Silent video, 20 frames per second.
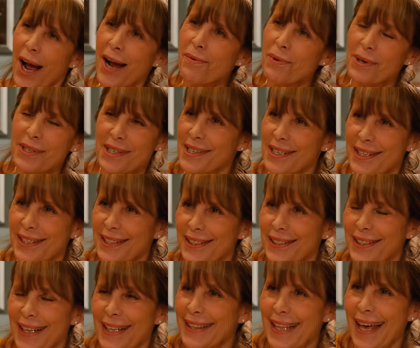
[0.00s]
I wasn't going to
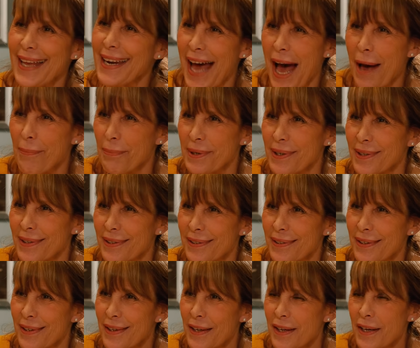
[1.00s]
let that happen.
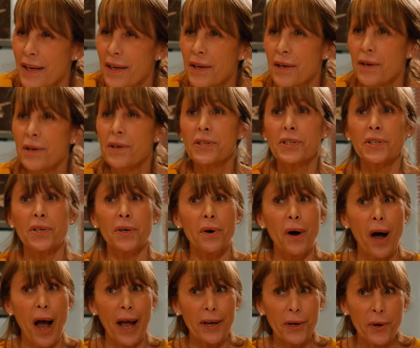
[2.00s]
So
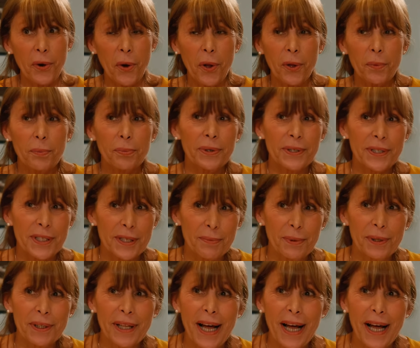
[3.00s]
I called Principal